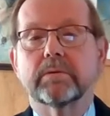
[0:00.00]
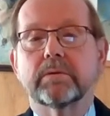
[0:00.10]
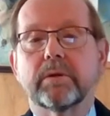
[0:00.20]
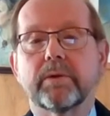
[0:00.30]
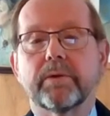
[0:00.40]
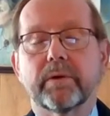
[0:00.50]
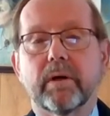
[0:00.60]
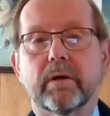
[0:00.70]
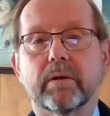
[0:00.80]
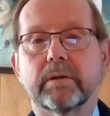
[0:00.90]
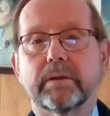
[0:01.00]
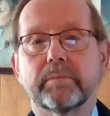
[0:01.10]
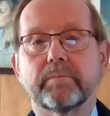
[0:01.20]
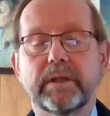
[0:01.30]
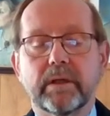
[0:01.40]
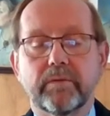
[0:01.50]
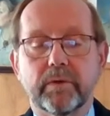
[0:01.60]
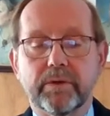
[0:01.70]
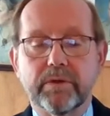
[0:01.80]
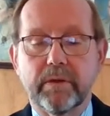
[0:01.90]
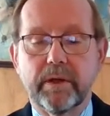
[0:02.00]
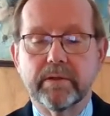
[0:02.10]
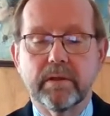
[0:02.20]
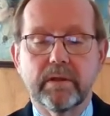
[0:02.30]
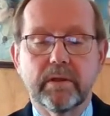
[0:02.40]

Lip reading: although there are meaningful constraints.